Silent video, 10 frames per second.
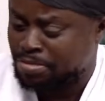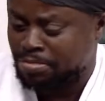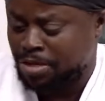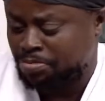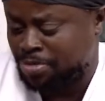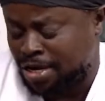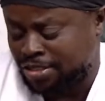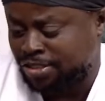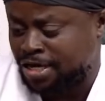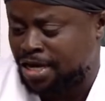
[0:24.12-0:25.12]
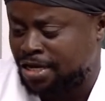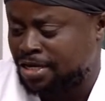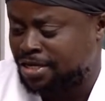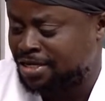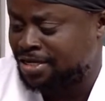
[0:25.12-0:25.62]
The Black
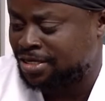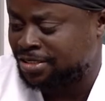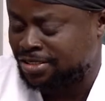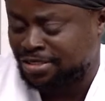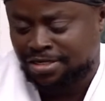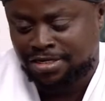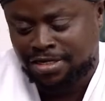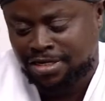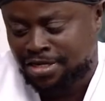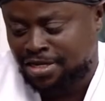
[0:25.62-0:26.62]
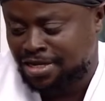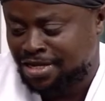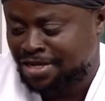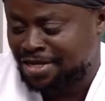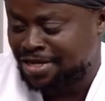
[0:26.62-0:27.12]
Star is
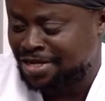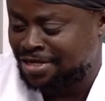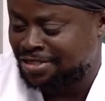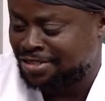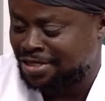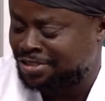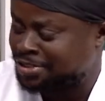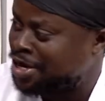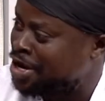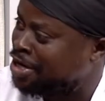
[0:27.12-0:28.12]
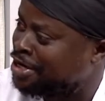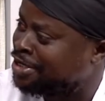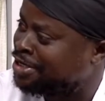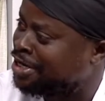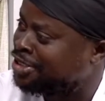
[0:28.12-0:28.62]
a star
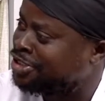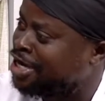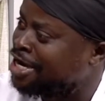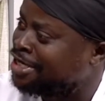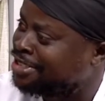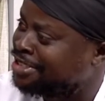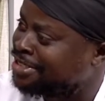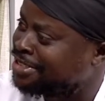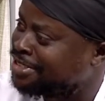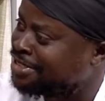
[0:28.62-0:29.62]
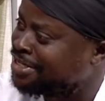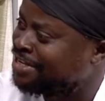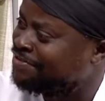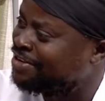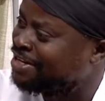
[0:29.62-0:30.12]
that shines
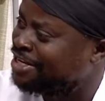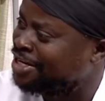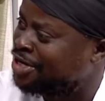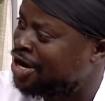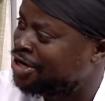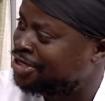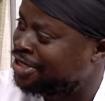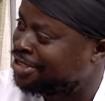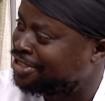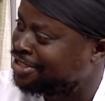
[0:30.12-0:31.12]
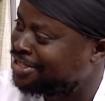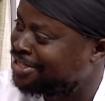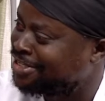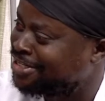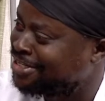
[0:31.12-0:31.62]
even in the darkness.
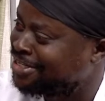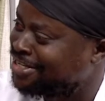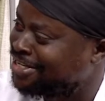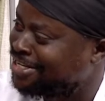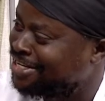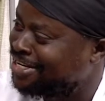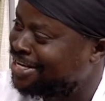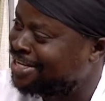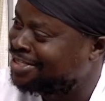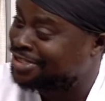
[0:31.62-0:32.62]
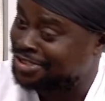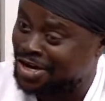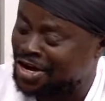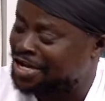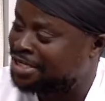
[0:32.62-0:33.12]
It's a
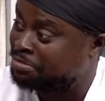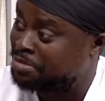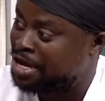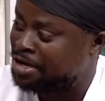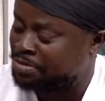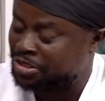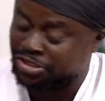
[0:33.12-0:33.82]
star, it's black, but it